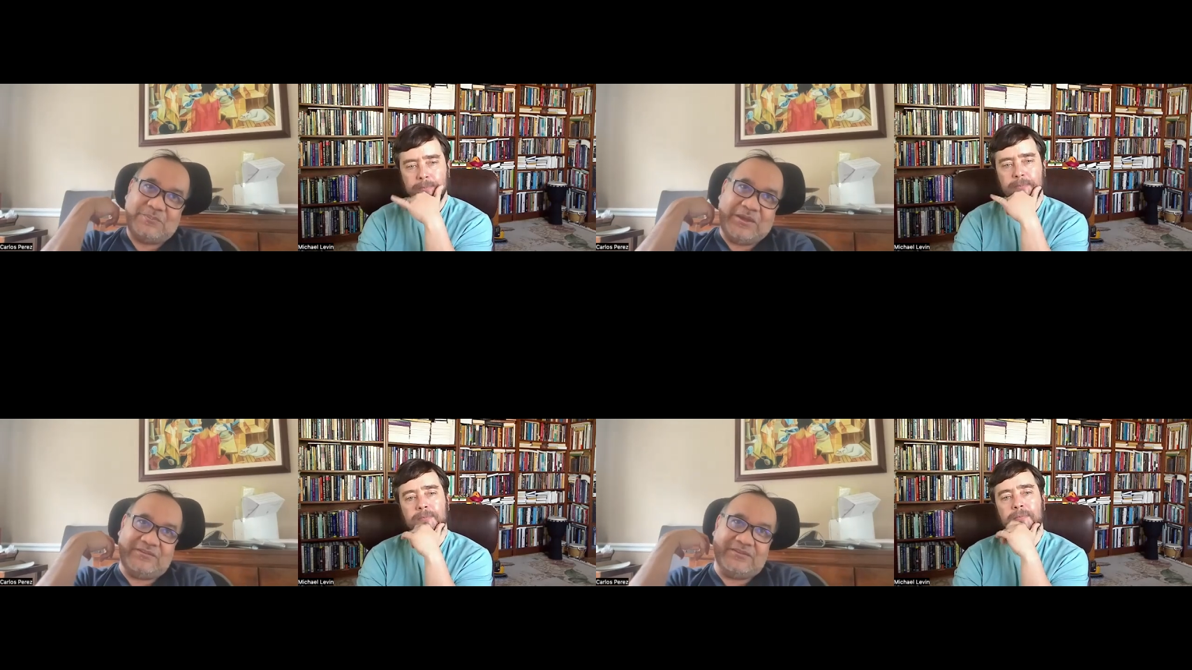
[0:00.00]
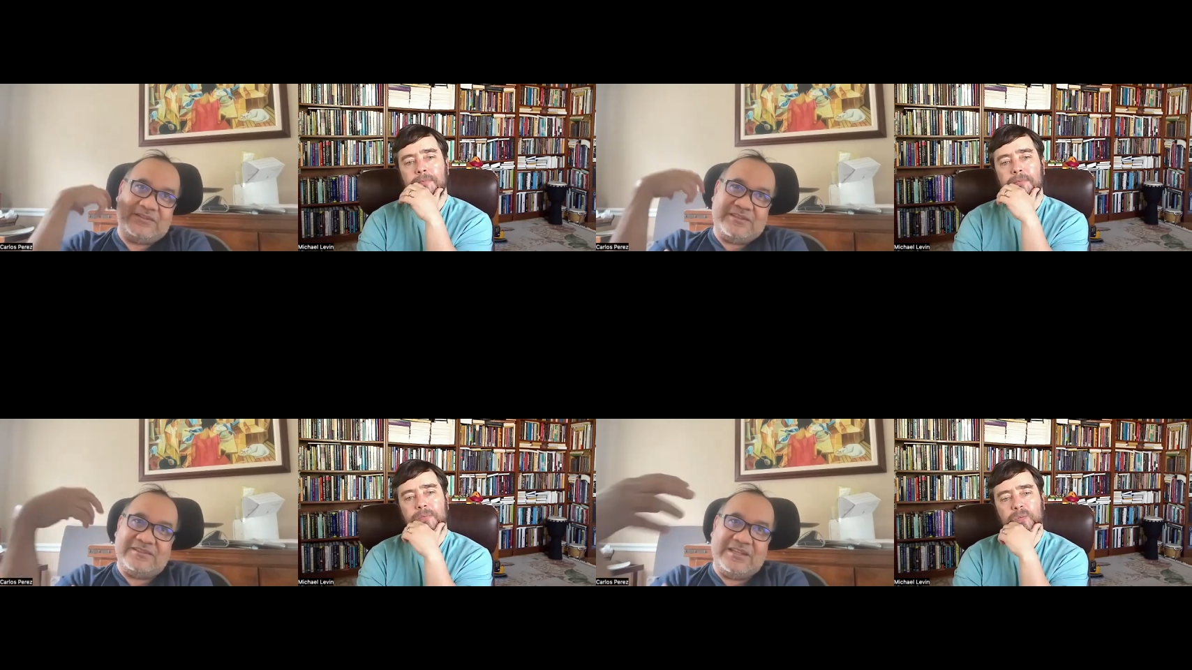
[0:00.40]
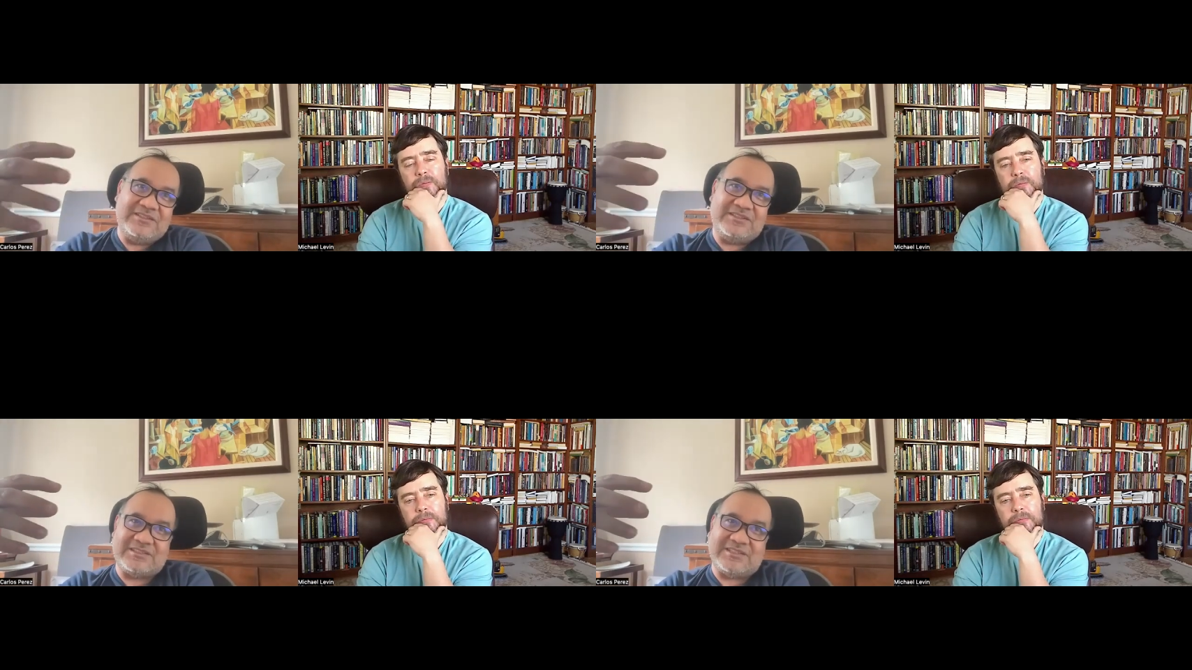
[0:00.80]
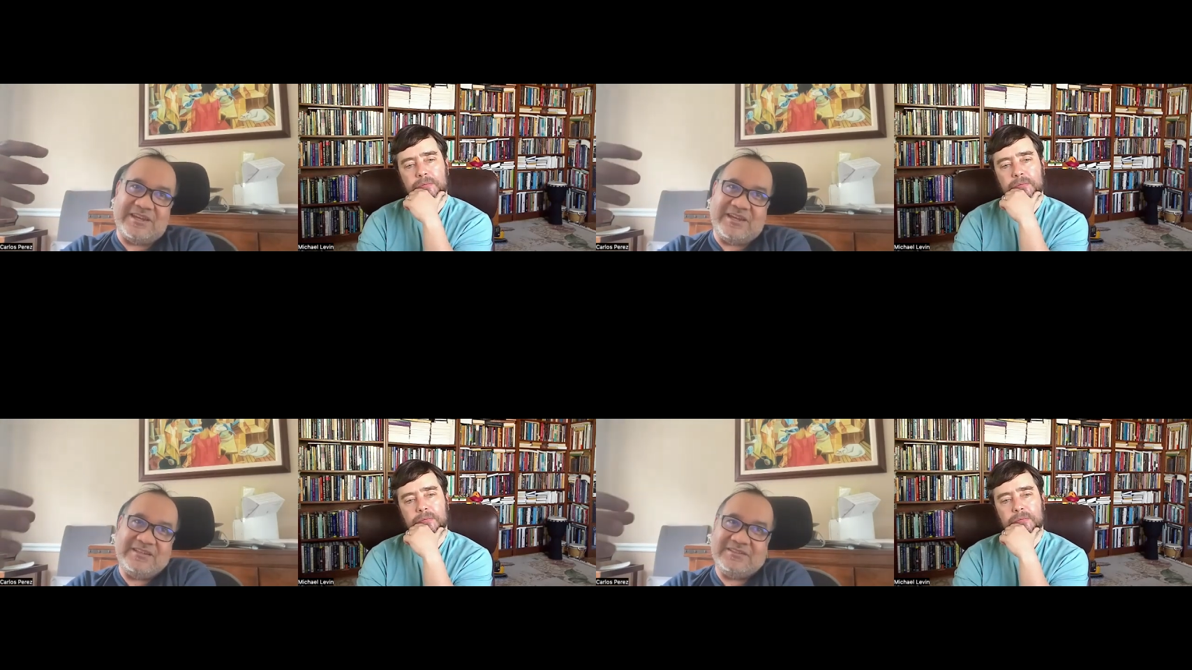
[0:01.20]
Speaker 1: basically
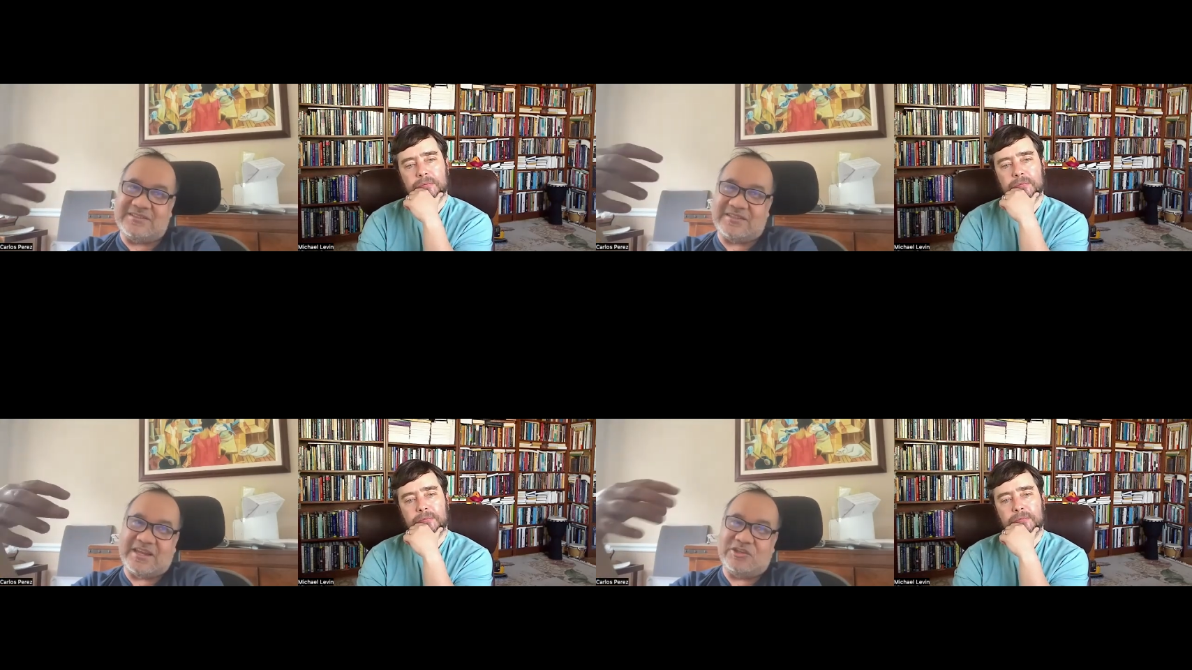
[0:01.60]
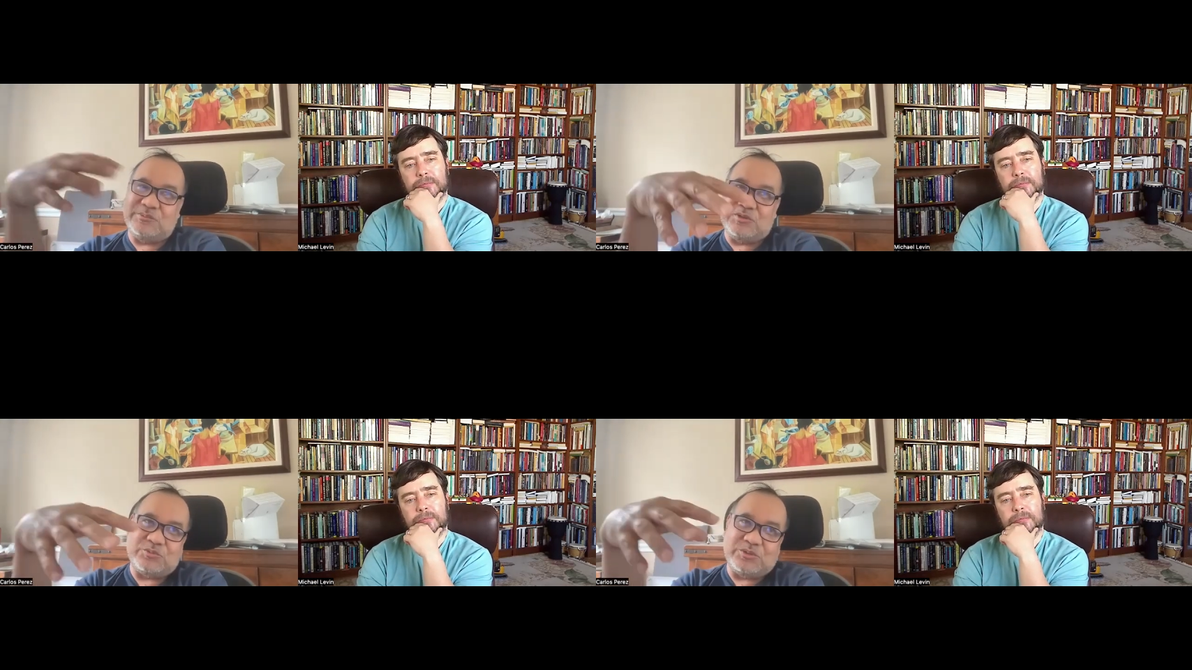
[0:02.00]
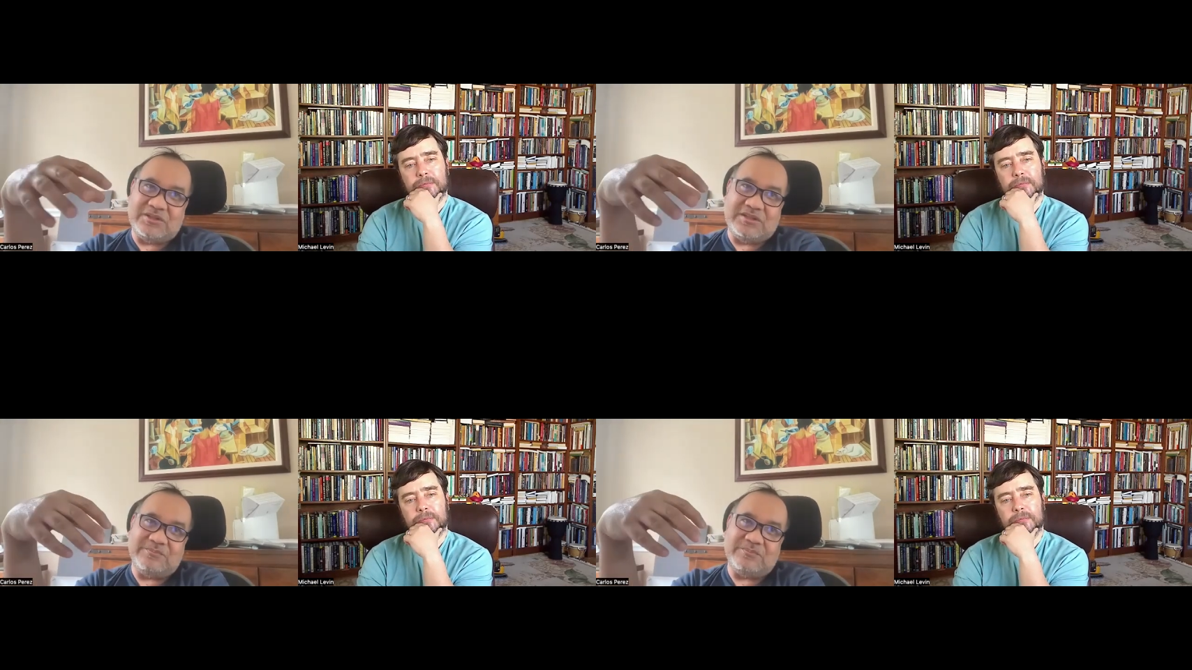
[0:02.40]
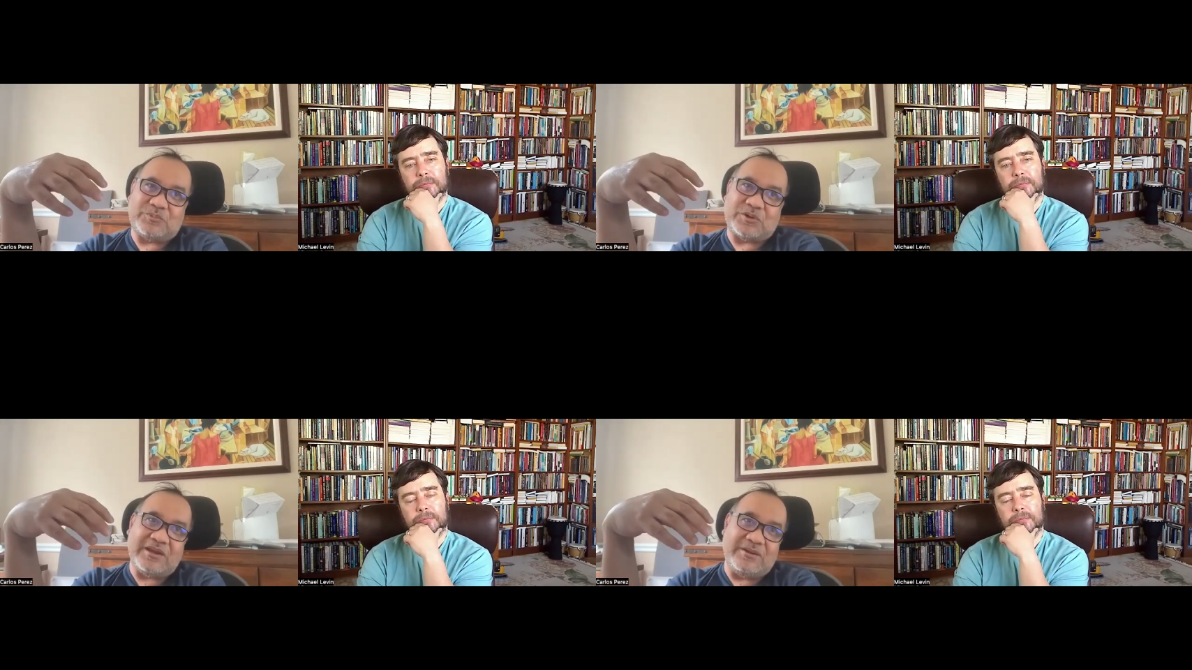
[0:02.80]
legislate that humans would
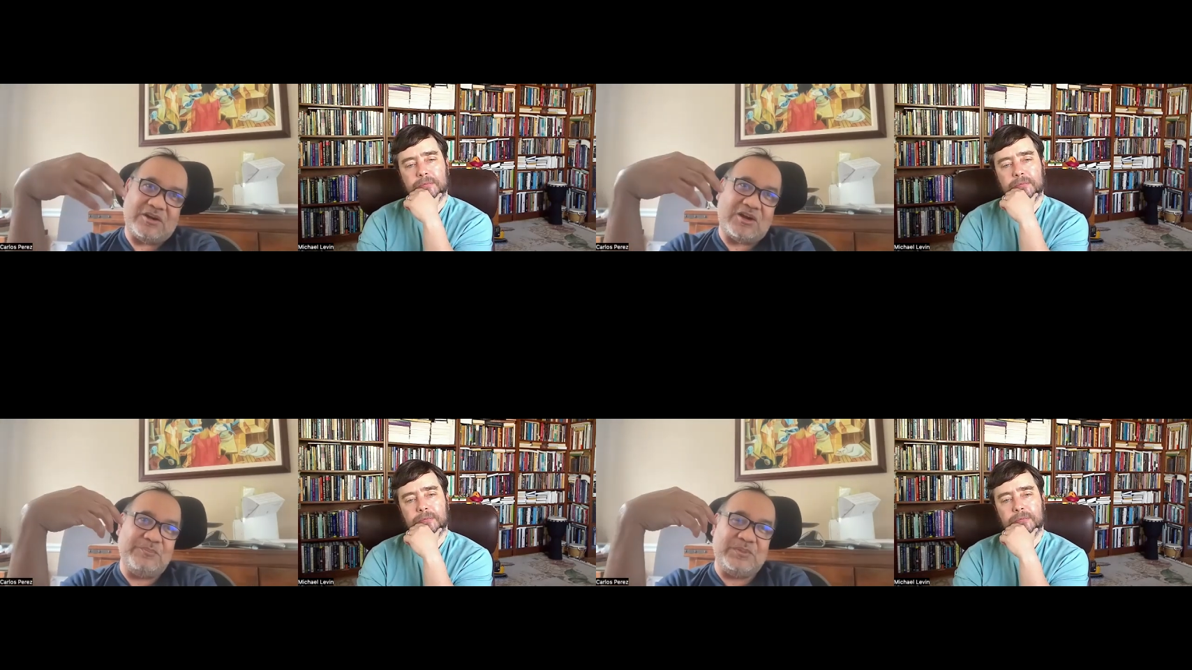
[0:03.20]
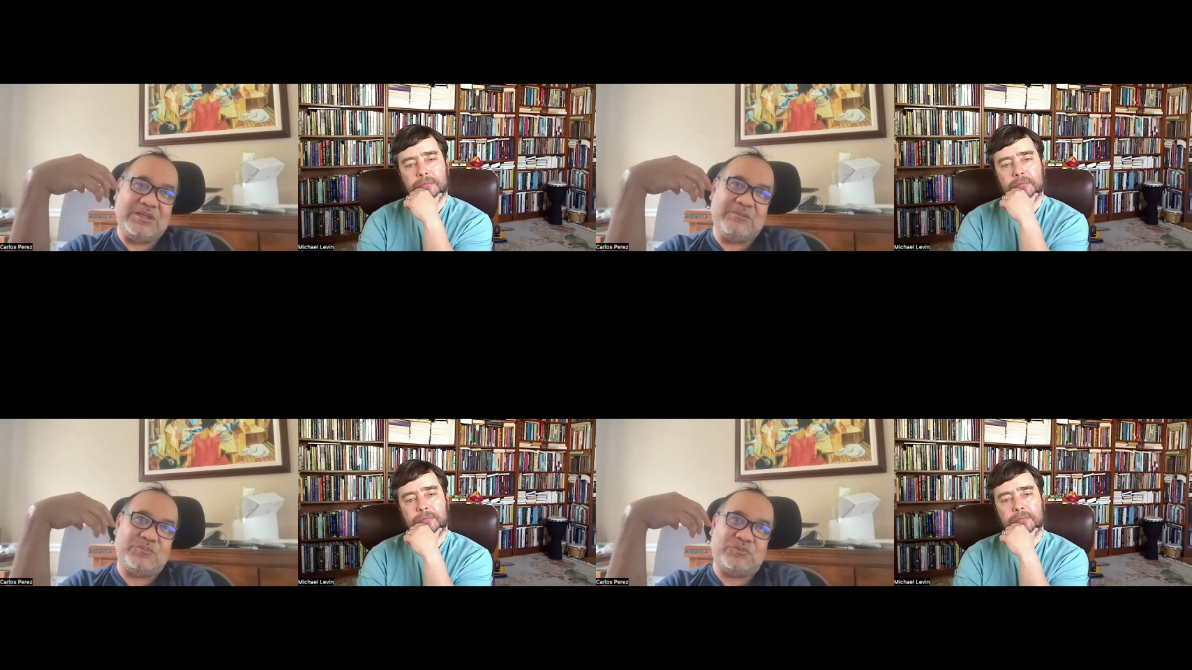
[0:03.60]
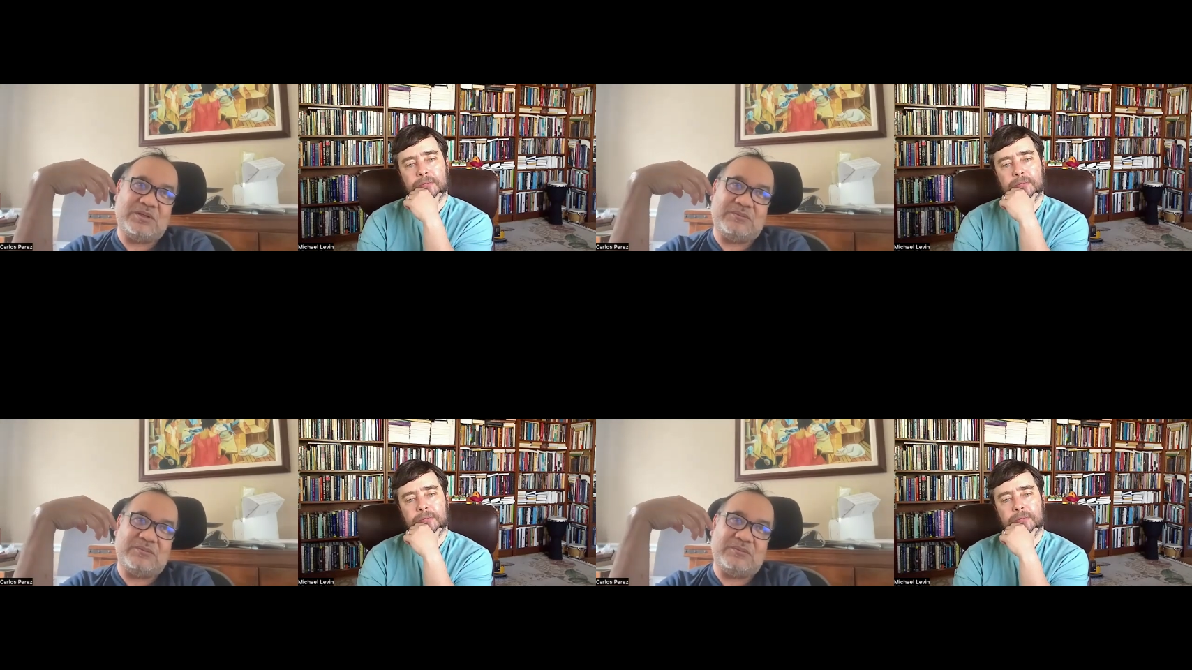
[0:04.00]
pri- be